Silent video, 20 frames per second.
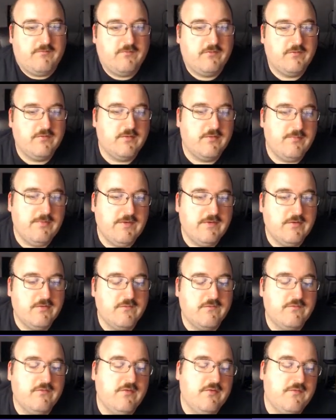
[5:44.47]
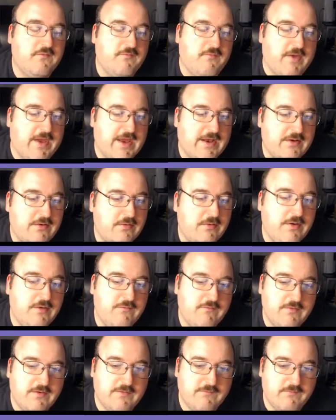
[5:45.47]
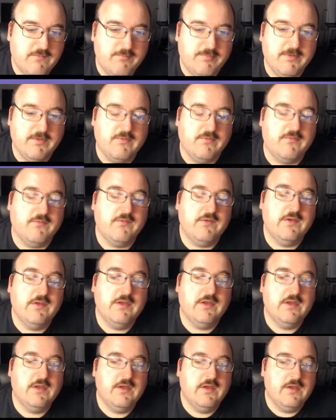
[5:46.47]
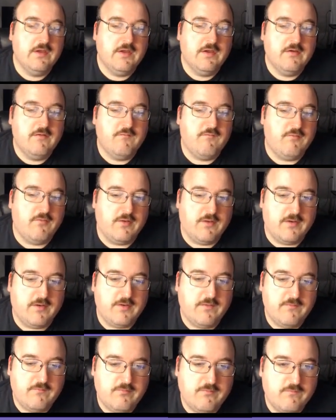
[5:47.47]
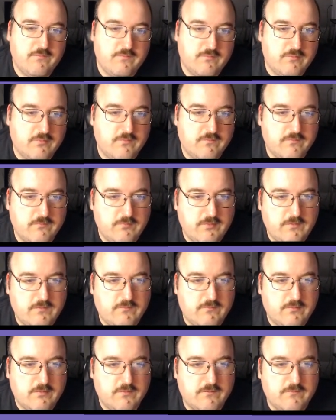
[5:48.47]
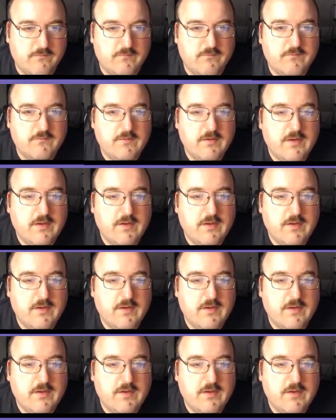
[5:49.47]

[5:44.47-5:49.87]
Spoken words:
So I mean, there's factories you have to build for a lot of the source of resources.